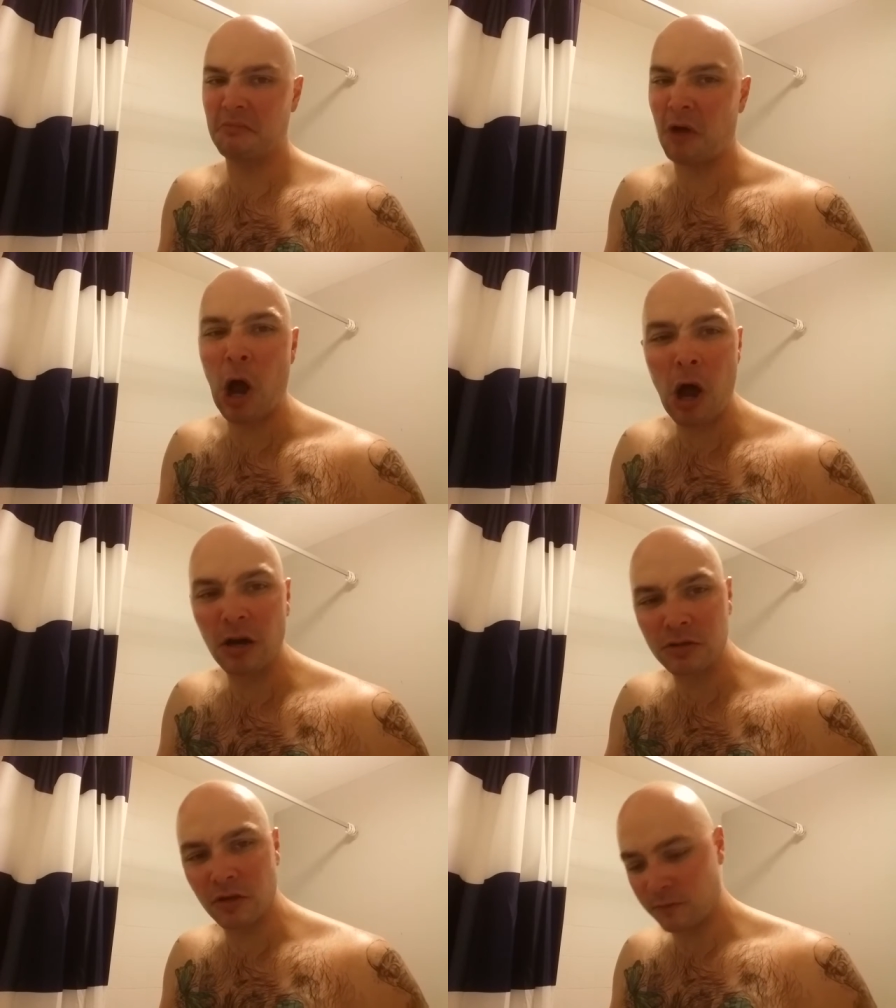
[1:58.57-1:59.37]

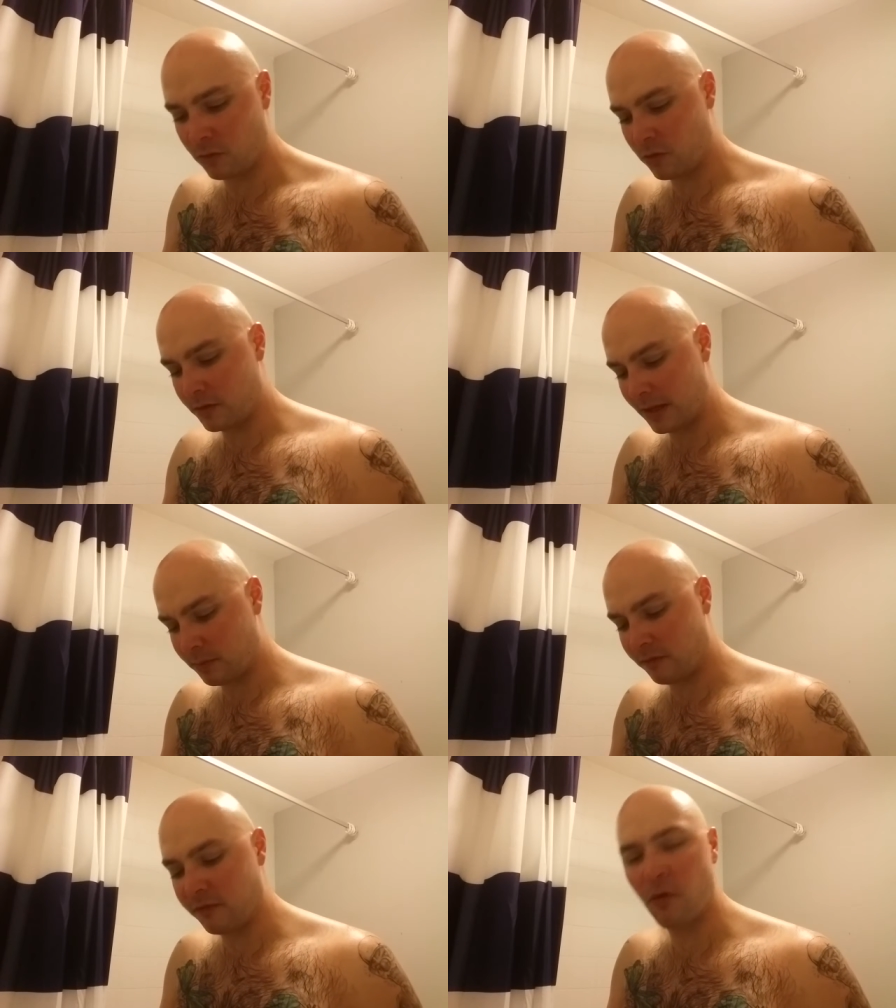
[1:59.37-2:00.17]
hard, soft water, they
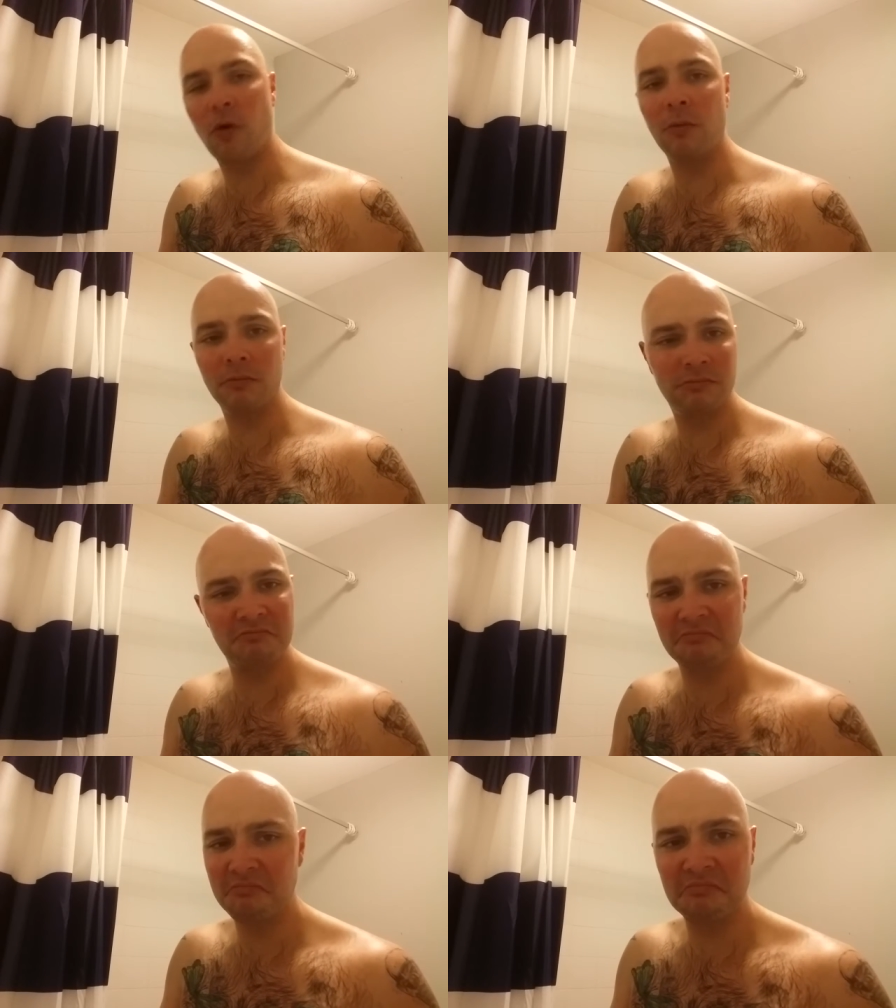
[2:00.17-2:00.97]
perform
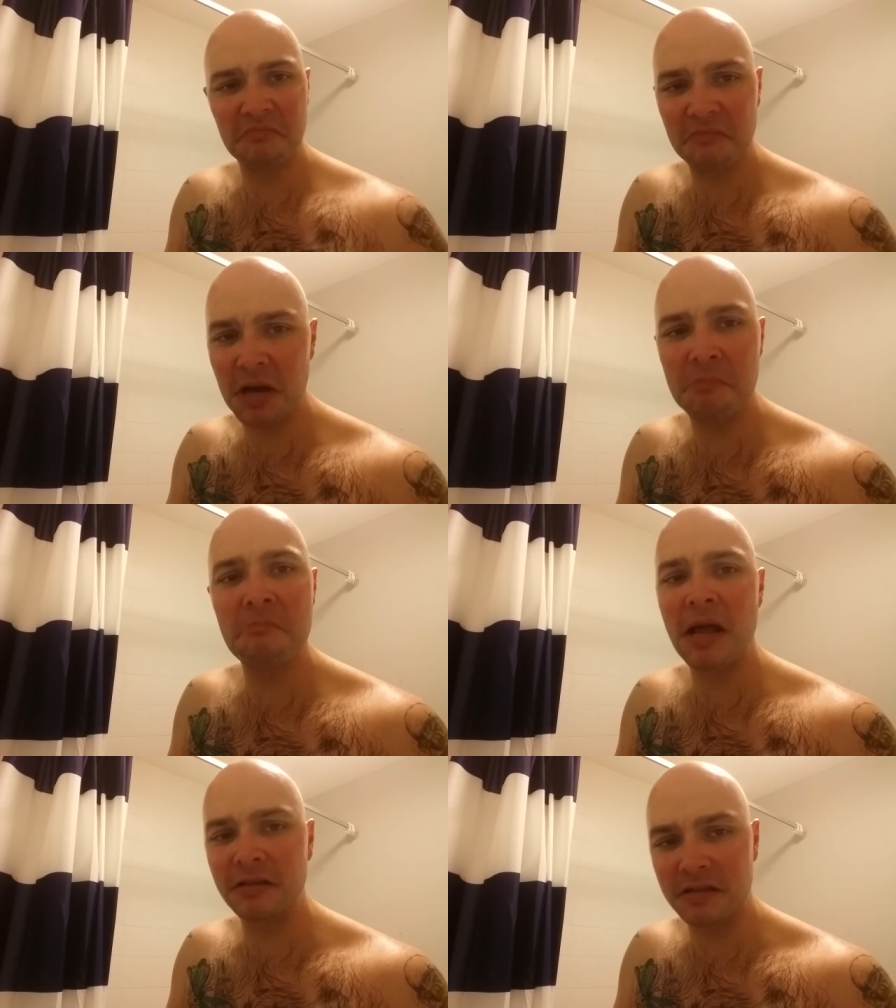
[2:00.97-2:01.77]

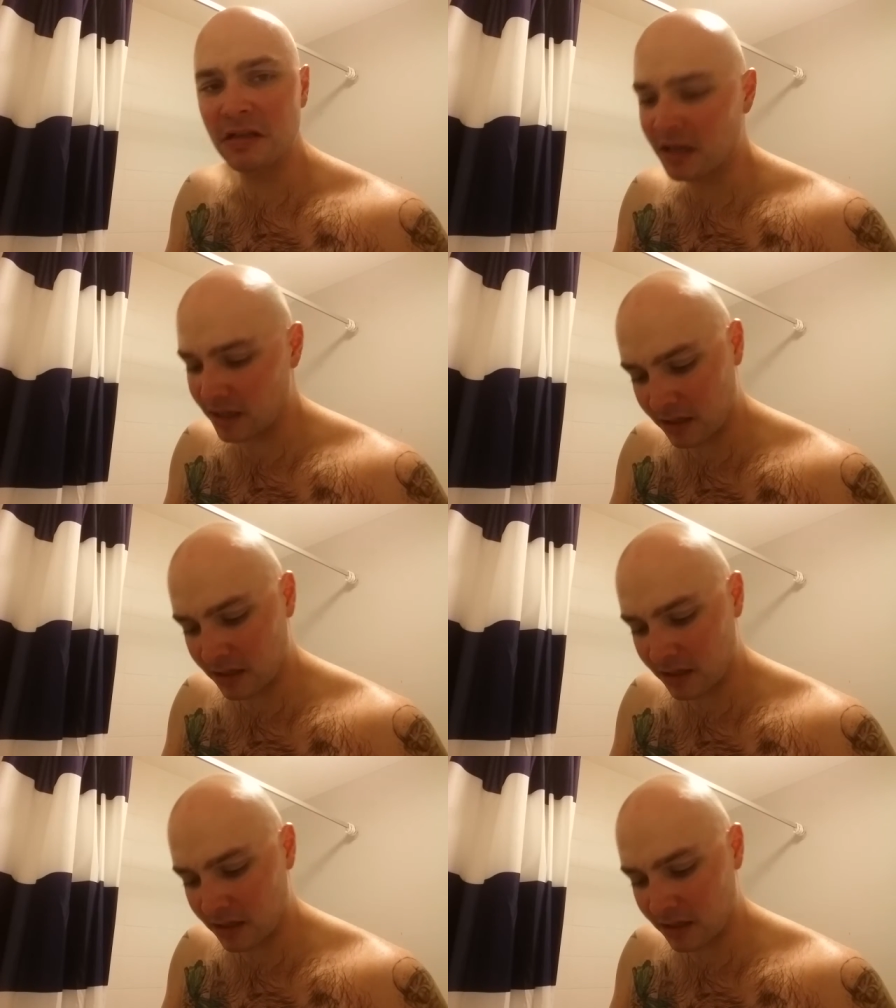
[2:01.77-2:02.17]
immensely,